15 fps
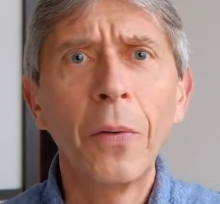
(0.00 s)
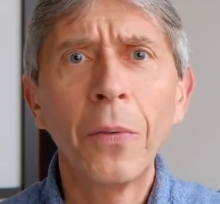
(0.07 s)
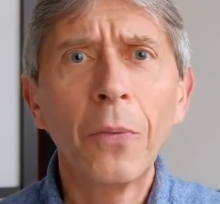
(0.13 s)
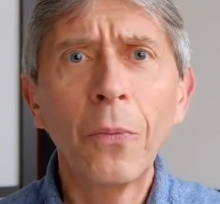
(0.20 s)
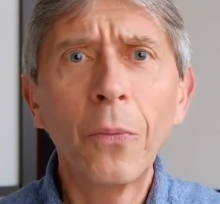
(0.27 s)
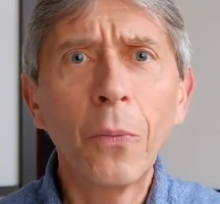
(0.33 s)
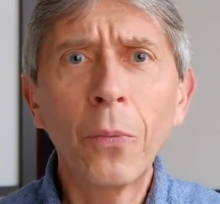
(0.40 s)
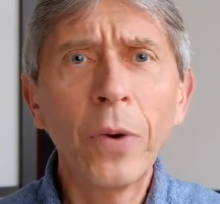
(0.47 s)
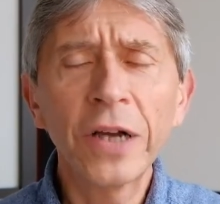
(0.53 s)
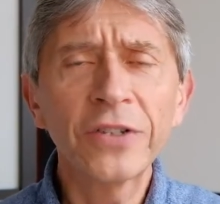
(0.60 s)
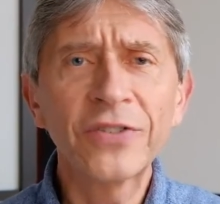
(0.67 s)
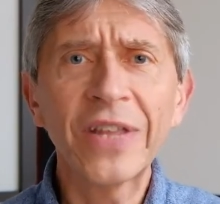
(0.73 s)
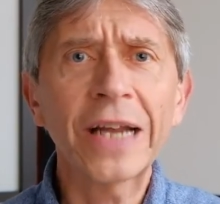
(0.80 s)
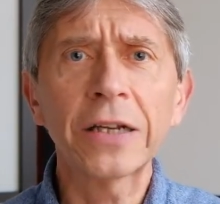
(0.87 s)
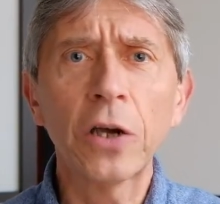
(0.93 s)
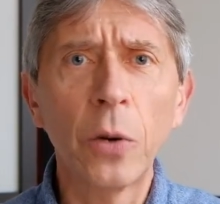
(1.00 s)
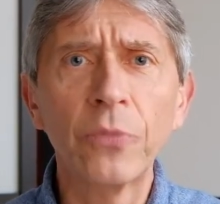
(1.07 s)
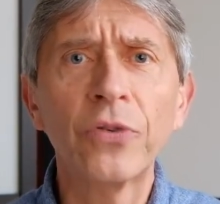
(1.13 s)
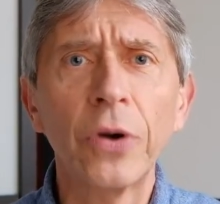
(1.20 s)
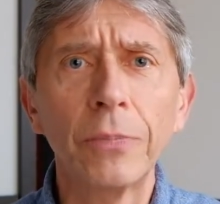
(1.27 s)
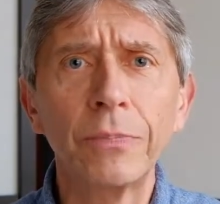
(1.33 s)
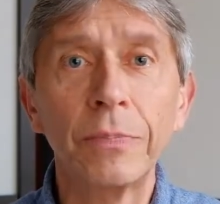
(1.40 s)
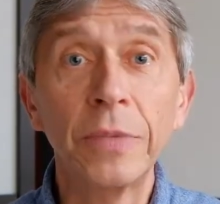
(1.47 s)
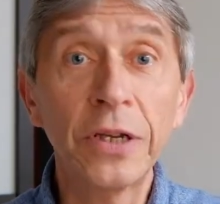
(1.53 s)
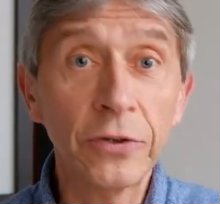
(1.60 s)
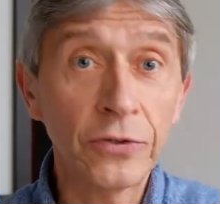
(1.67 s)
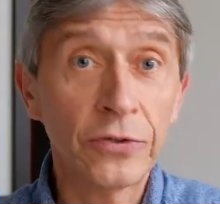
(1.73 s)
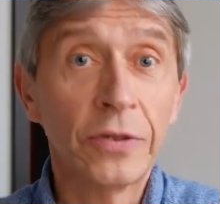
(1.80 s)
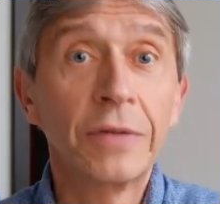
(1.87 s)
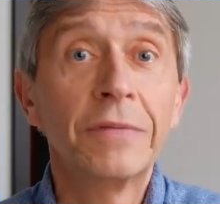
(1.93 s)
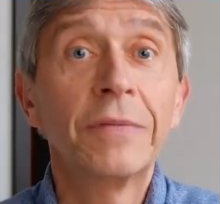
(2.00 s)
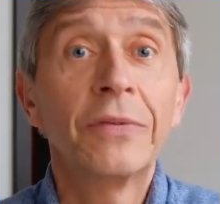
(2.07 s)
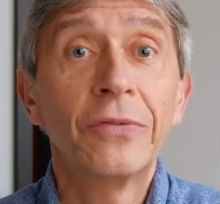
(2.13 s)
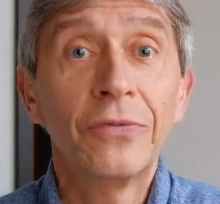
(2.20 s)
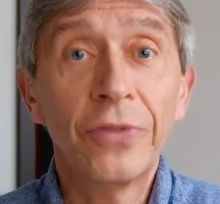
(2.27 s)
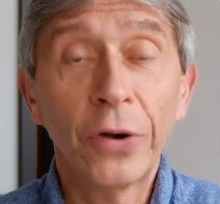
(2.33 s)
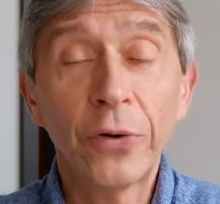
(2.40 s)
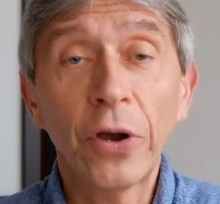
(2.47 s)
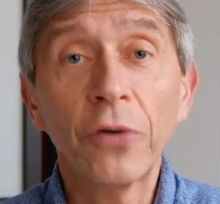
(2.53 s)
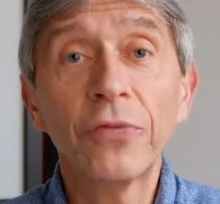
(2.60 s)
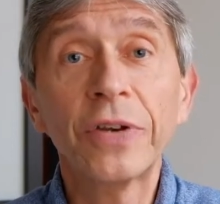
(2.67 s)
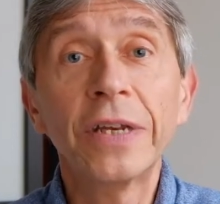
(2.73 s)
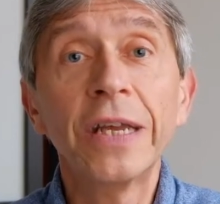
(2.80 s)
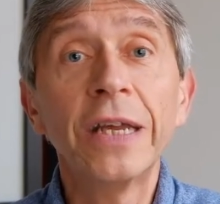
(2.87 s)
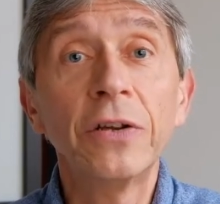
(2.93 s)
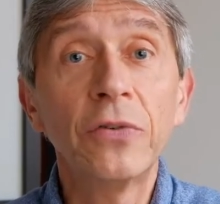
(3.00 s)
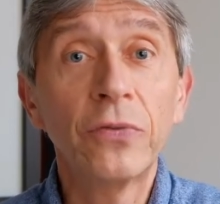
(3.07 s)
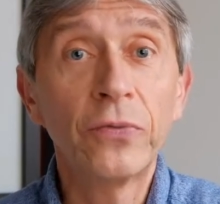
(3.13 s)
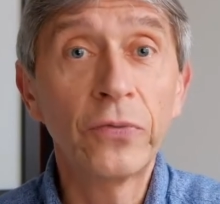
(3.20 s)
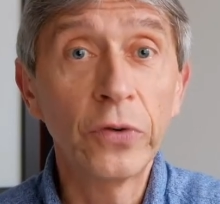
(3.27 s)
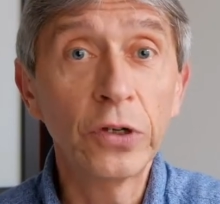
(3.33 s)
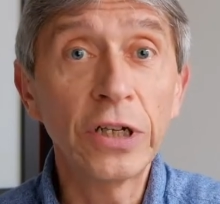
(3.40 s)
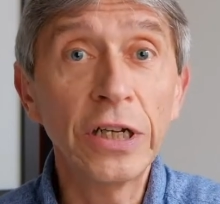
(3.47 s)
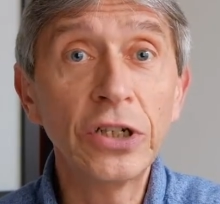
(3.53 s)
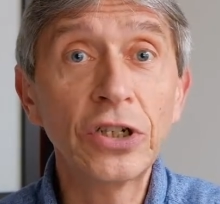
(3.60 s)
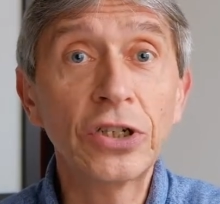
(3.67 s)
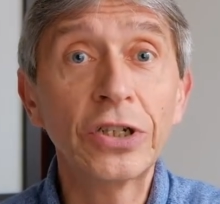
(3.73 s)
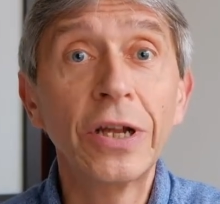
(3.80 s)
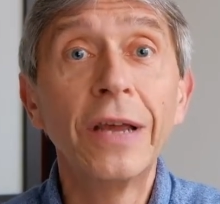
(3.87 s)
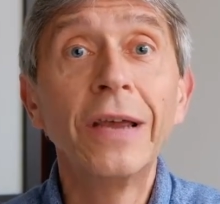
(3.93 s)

where does that come from? Because very often in footage,